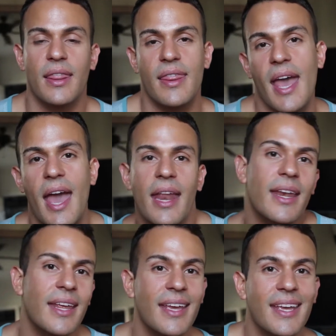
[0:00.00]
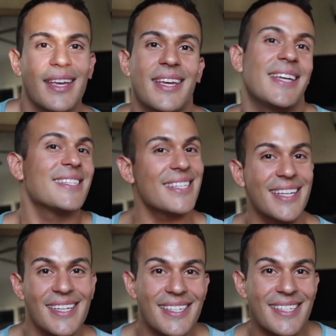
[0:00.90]
then
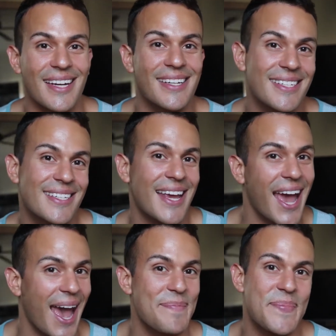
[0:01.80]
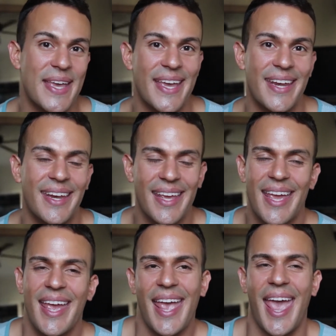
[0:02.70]
kissing starts to happen,
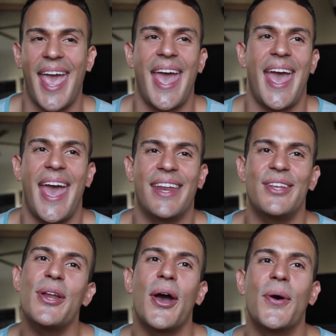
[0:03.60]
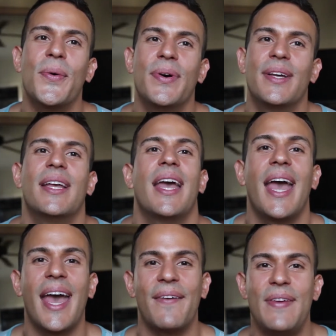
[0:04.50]
and you know,
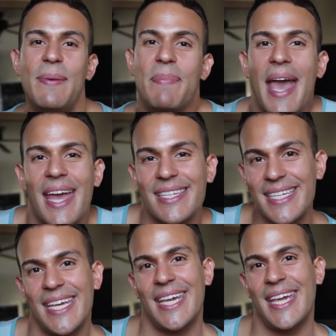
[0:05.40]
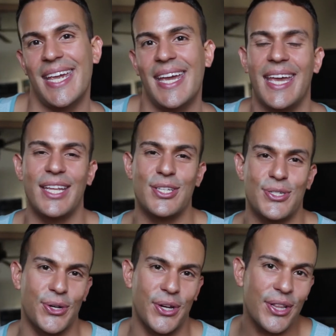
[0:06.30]
heavy petting in
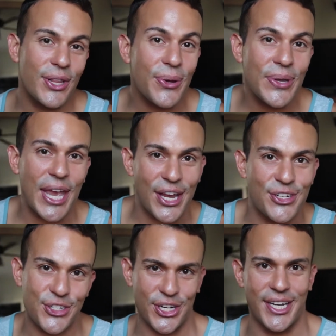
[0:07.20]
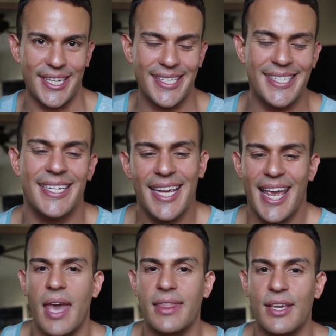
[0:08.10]
certain locations,
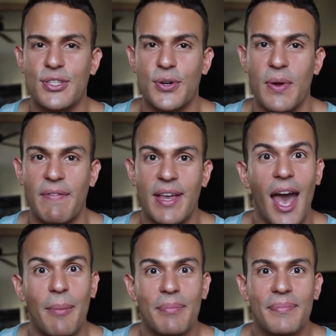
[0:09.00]
and things are revving up,